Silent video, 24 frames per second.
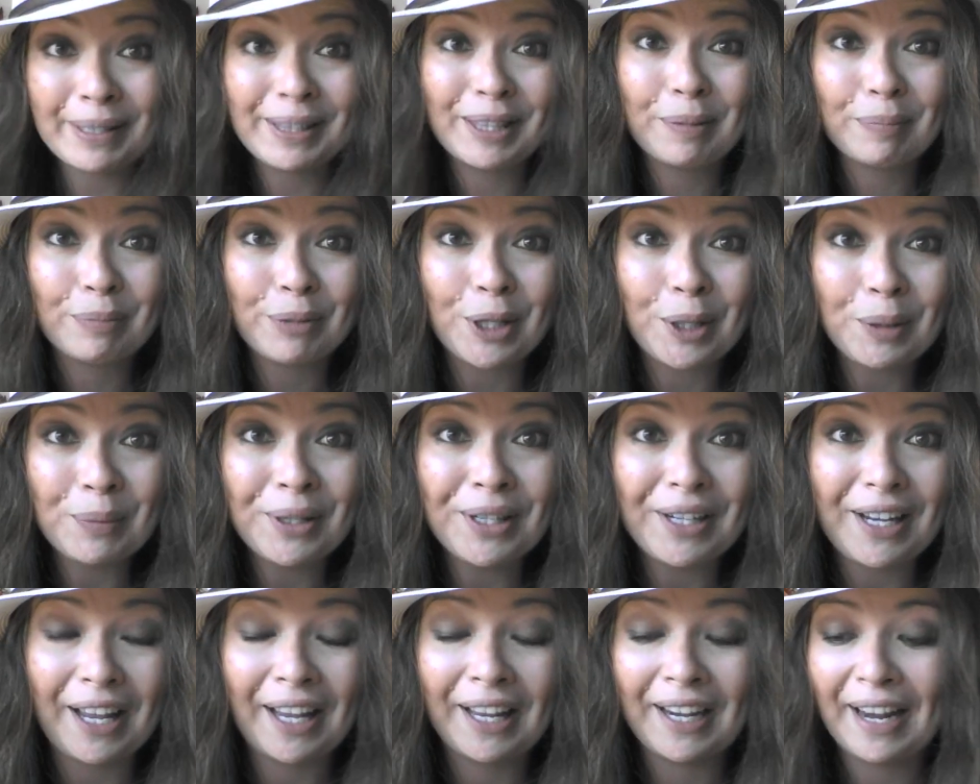at the
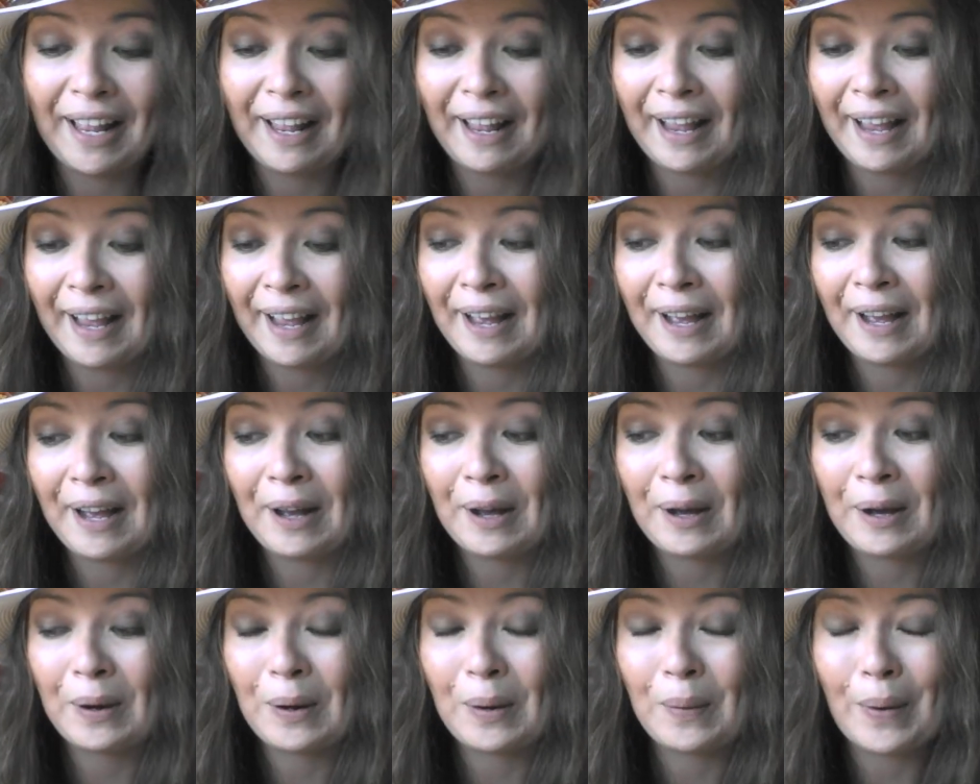moment, and
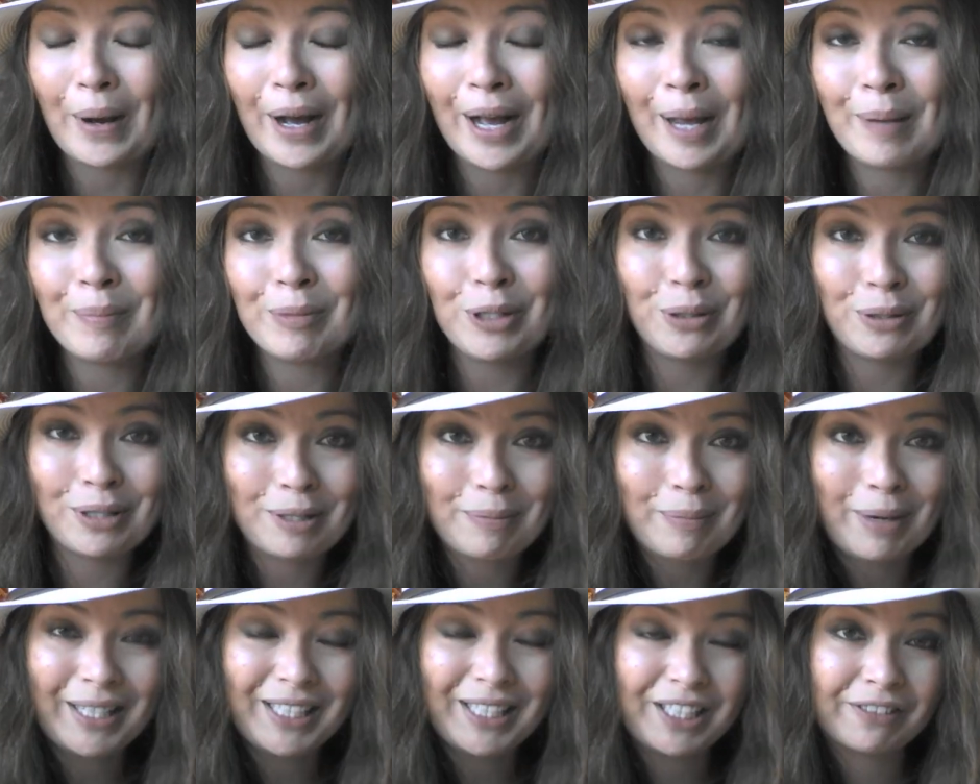how I'm
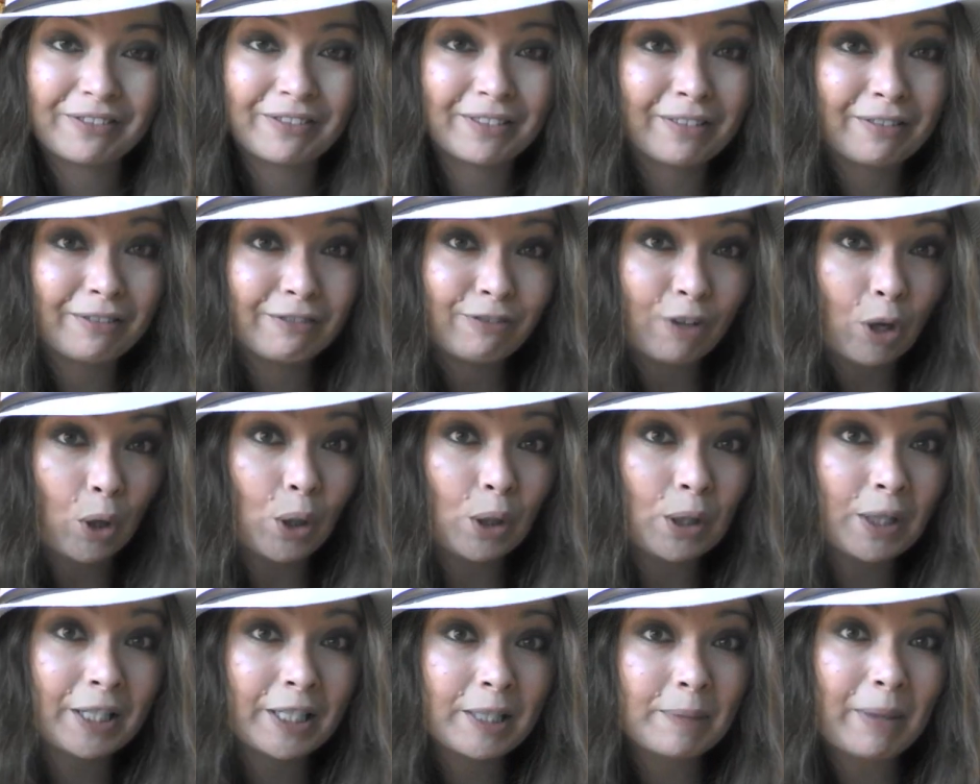using my different
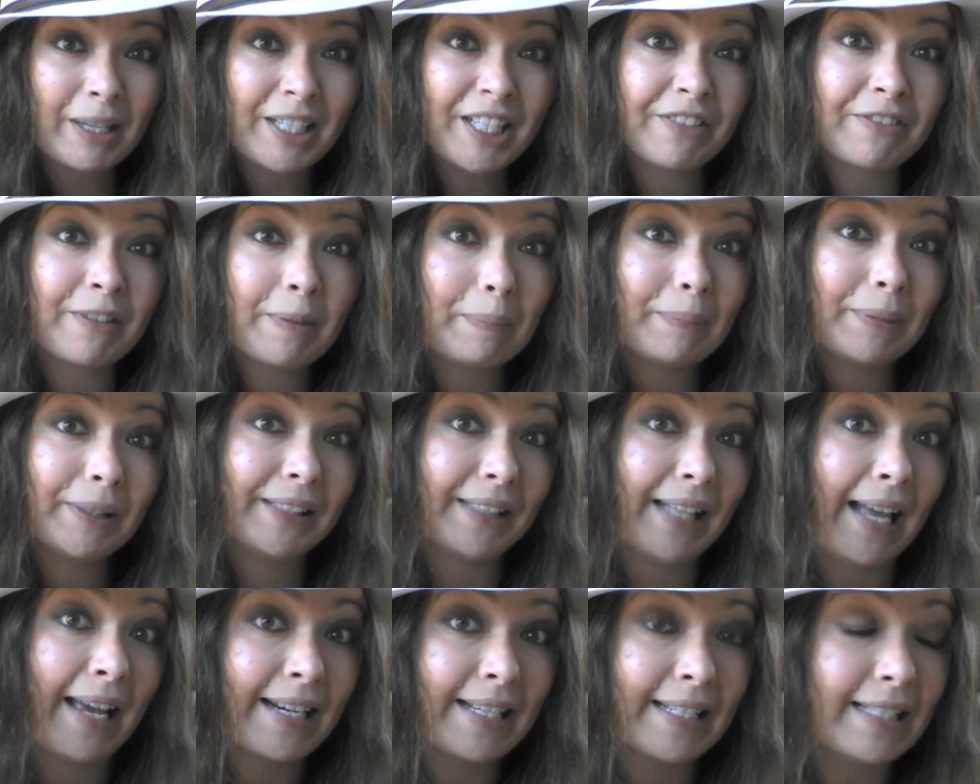folders, my different
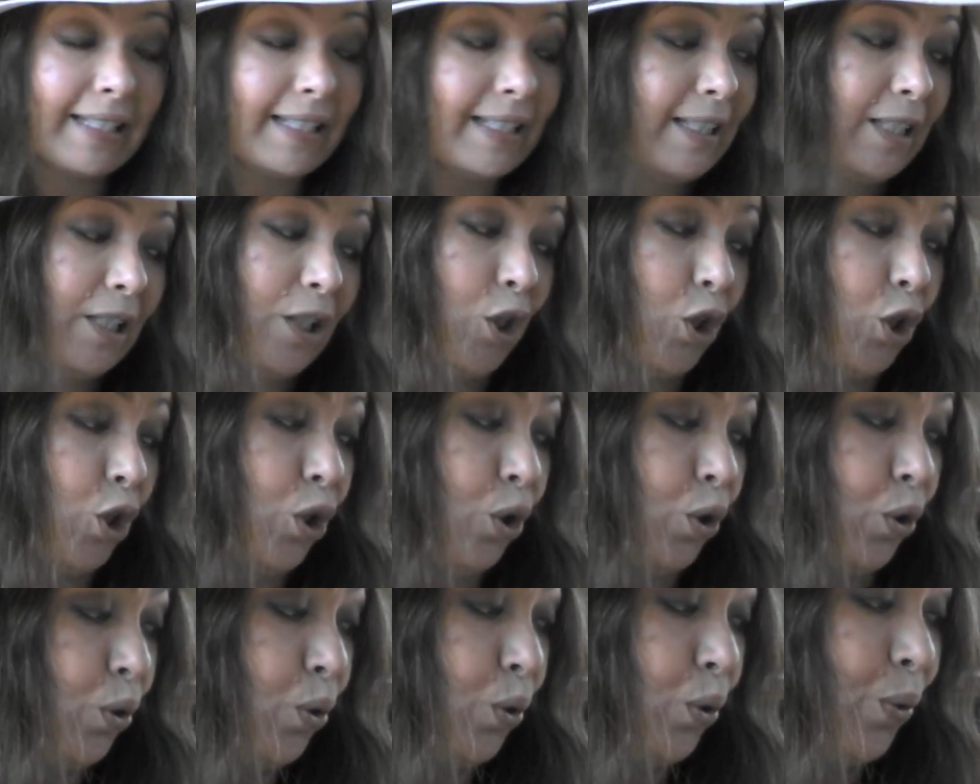planners
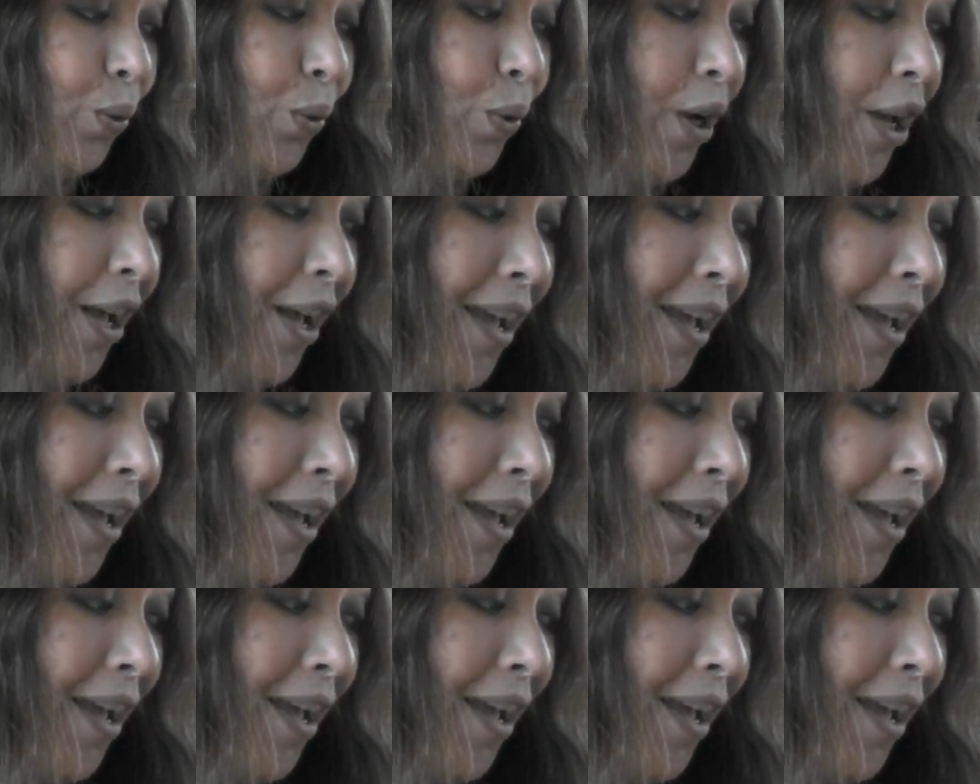to